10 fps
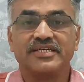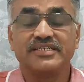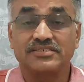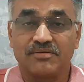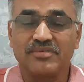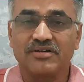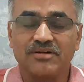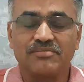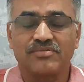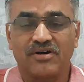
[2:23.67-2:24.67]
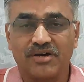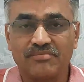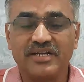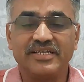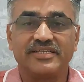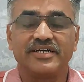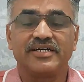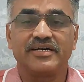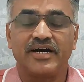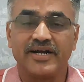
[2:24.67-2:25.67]
In summer crop, normally
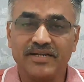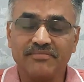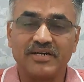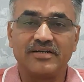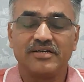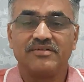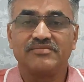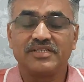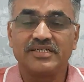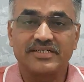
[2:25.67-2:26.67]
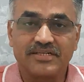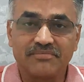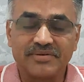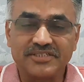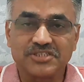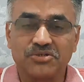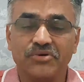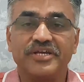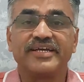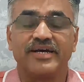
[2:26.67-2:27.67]
the animal, with the temperature
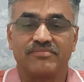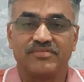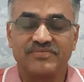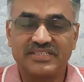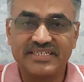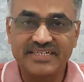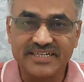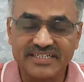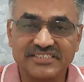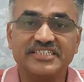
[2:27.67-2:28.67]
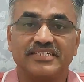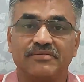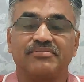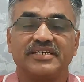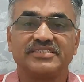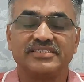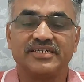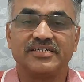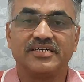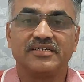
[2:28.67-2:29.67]
going up, with the increase in
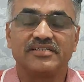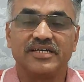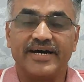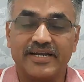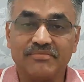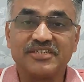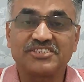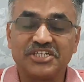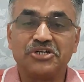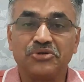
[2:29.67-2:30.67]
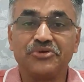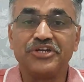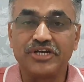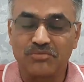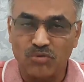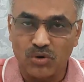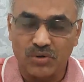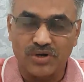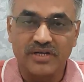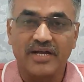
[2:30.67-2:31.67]
temperature, the animals tend to eat
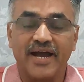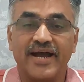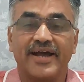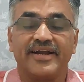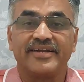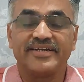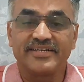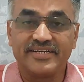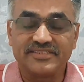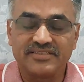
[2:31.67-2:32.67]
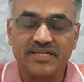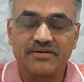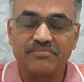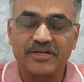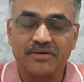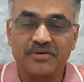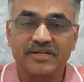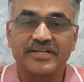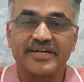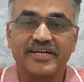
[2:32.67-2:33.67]
more, and it needs, the
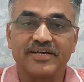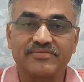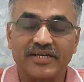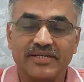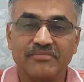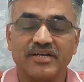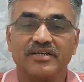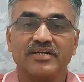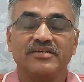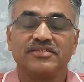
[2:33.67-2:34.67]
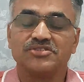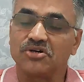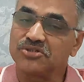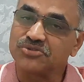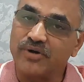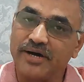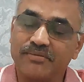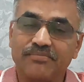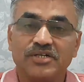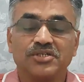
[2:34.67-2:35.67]
metabolic rate of the animal is also
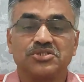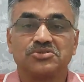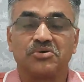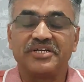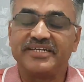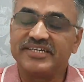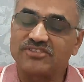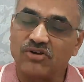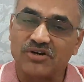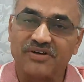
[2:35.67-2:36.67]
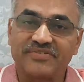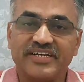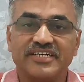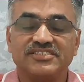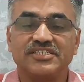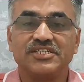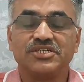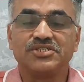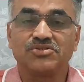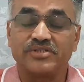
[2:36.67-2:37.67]
up, so it needs lot of energy,
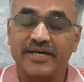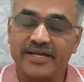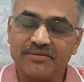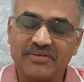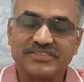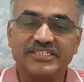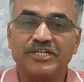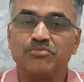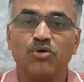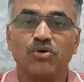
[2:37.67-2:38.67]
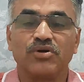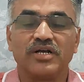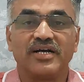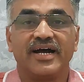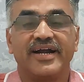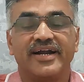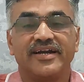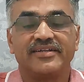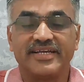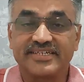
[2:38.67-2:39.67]
so the animals eat more
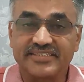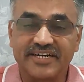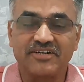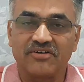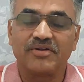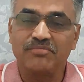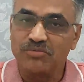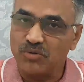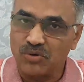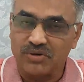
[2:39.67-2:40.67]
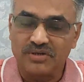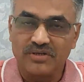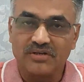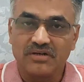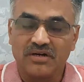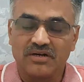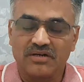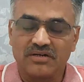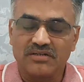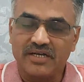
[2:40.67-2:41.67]
and the excreta will be more,
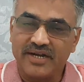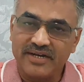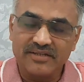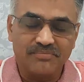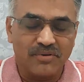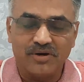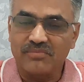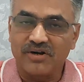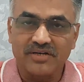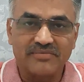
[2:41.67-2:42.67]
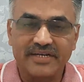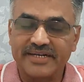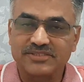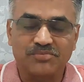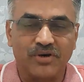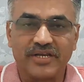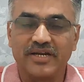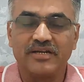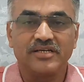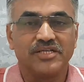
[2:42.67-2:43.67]
and the pond bottom will get
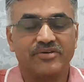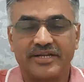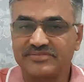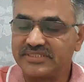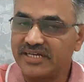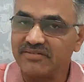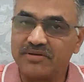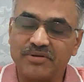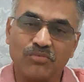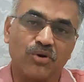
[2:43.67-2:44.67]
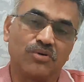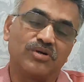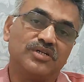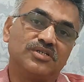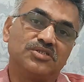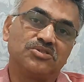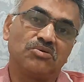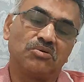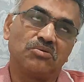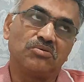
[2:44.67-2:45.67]
spoiled, your FCR will be more.
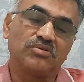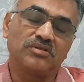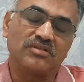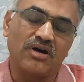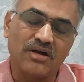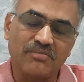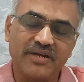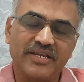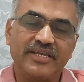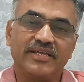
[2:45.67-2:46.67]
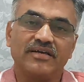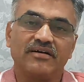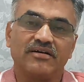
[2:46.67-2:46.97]
So normally